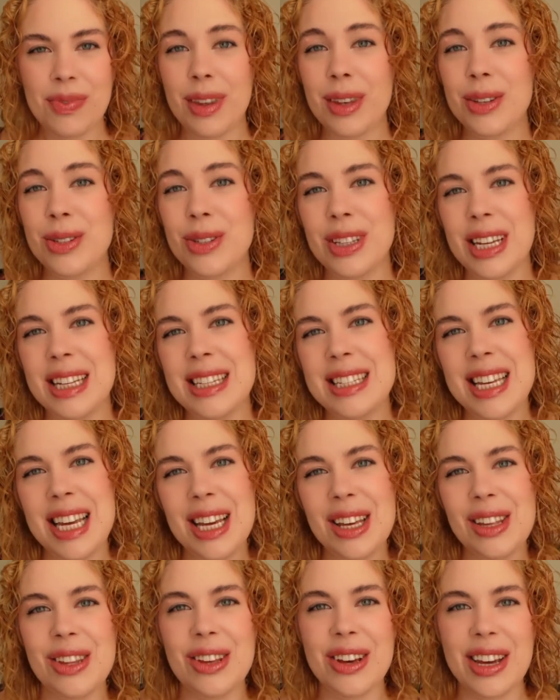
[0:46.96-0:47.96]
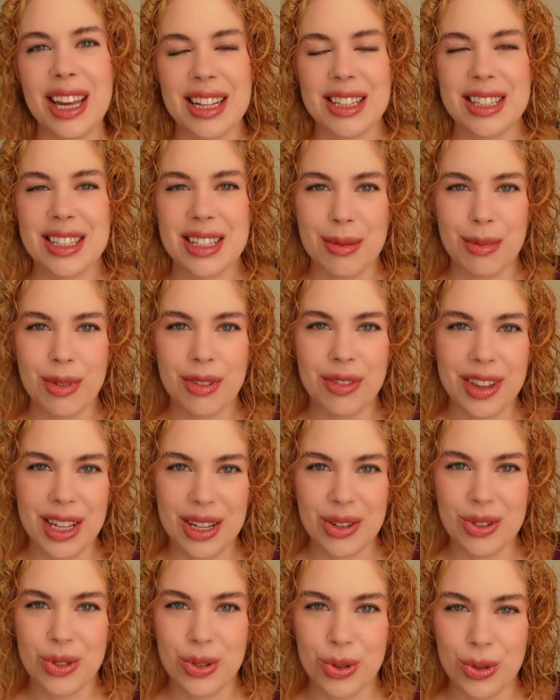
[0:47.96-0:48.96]
So let's take a look at some of
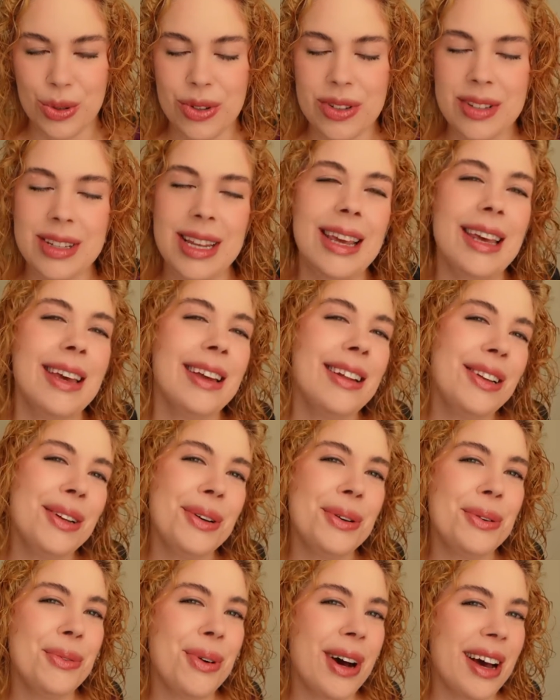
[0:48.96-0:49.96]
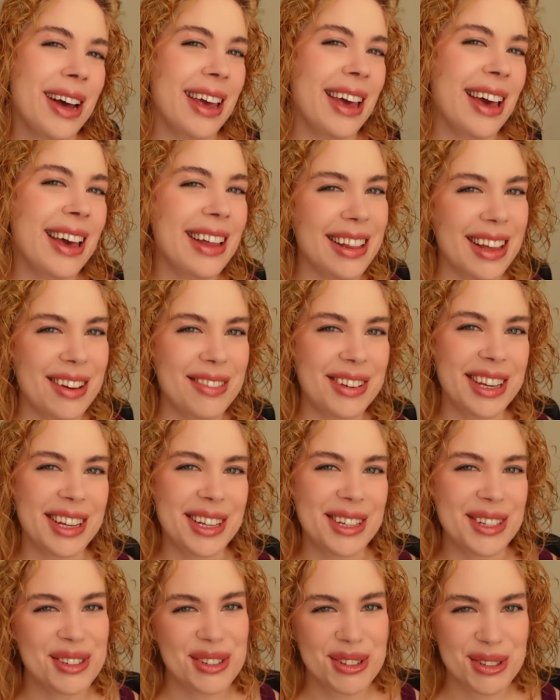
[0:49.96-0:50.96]
these tools and why I love it
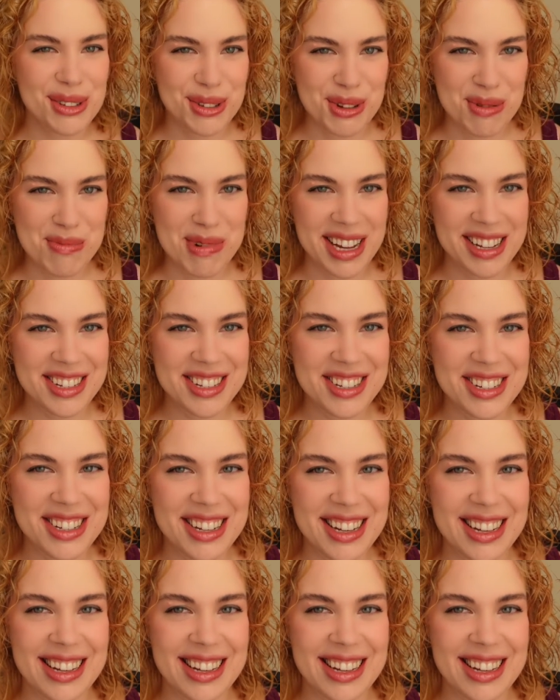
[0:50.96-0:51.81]
so much.